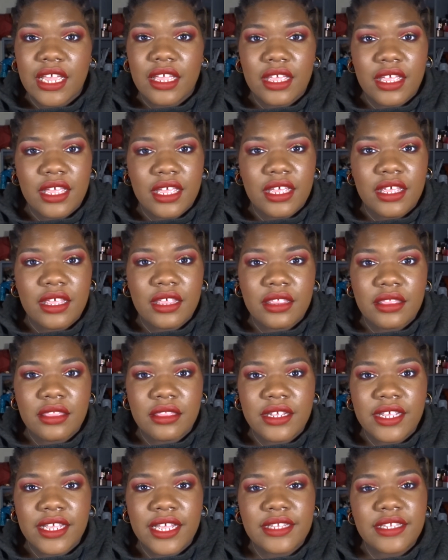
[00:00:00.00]

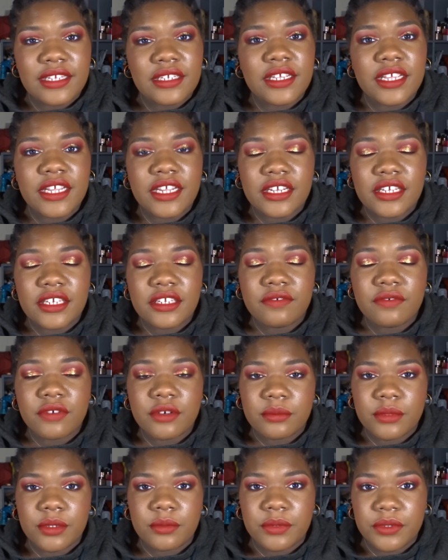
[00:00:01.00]
and Kat and Haley
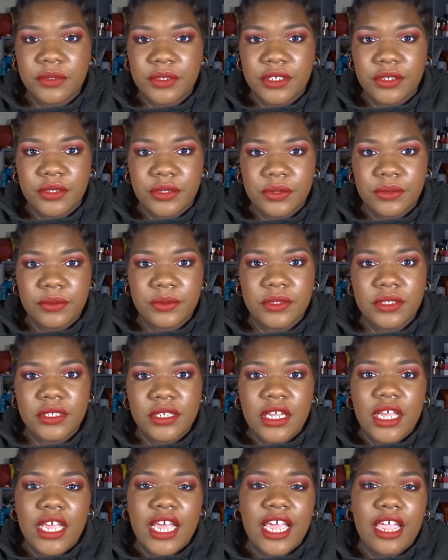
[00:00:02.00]
from the Beauty News.
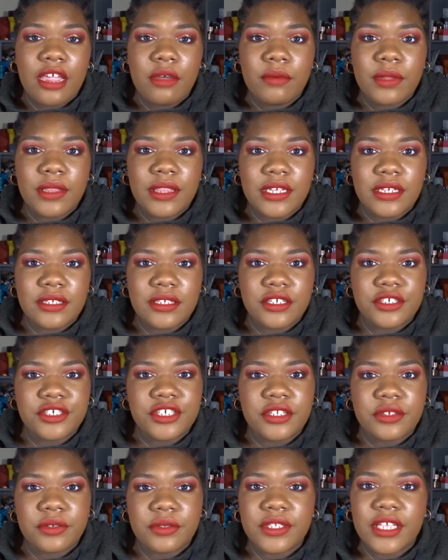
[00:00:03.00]
I will link their
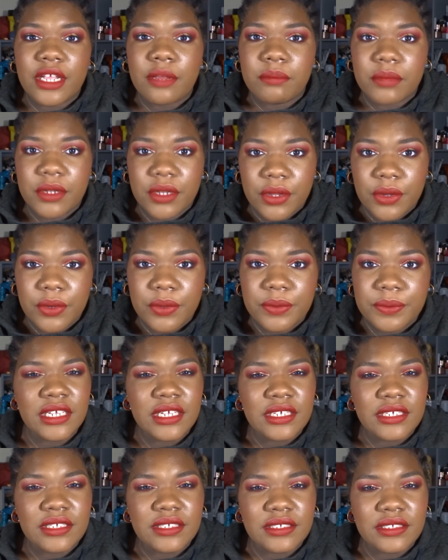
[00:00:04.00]
channel down below.
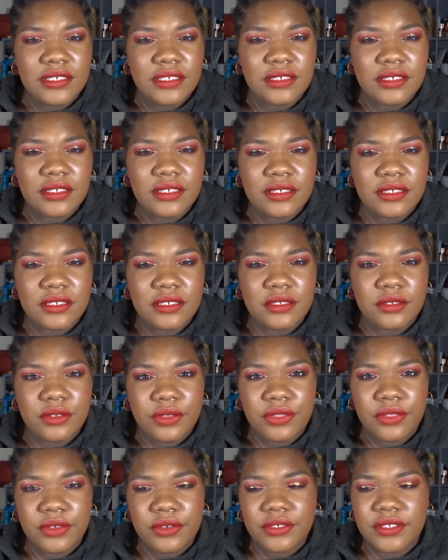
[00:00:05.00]
Since this is the
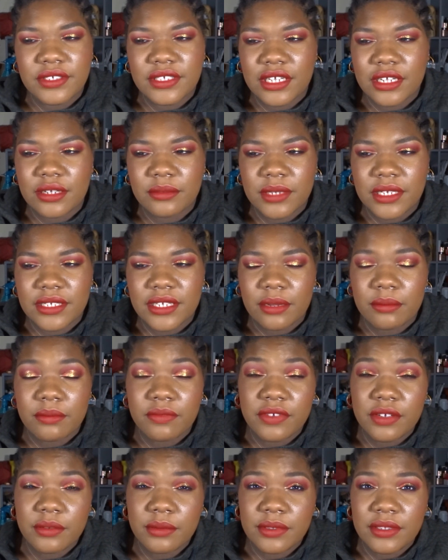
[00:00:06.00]
third time that I'm
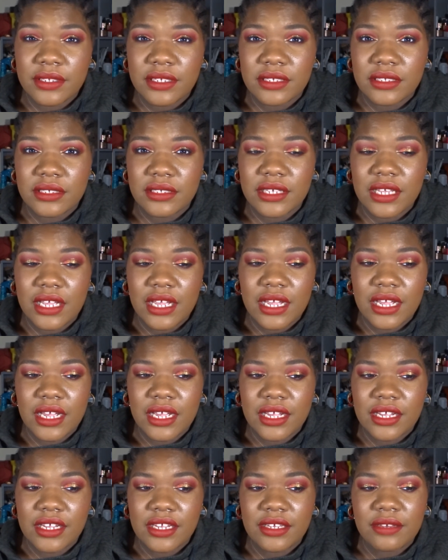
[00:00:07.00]
filming this,
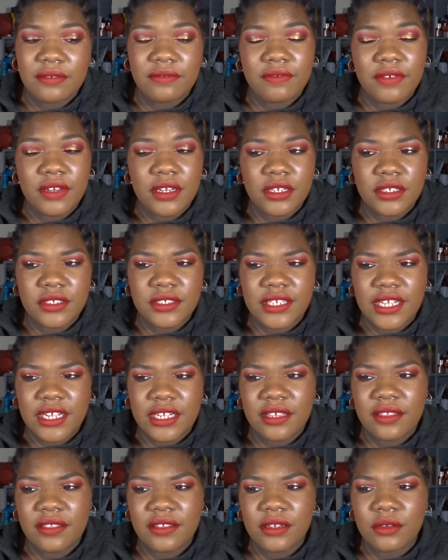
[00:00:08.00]
I've lost I
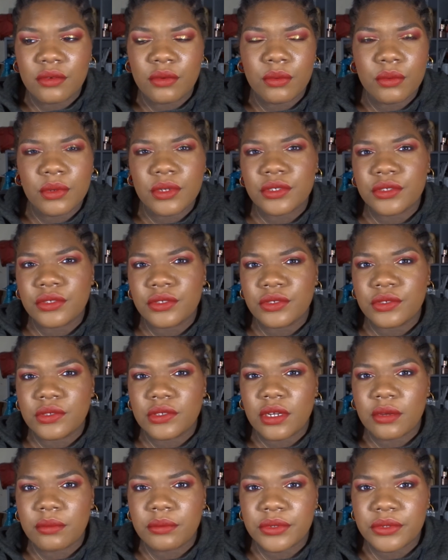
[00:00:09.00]
think one or two
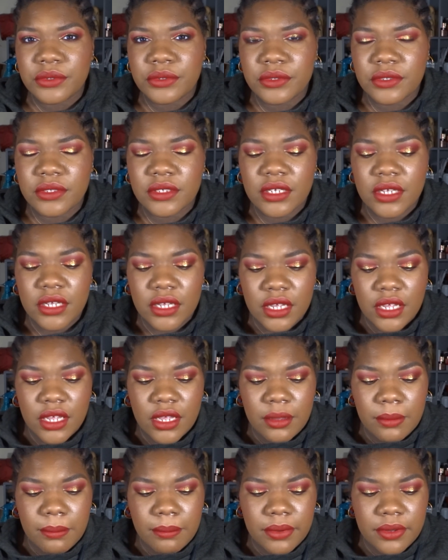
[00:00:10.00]
numbers,
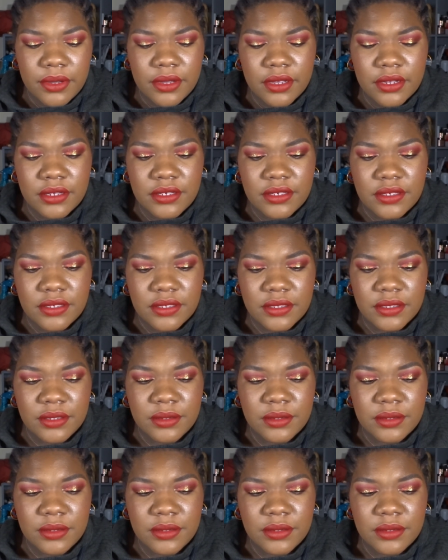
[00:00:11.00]
but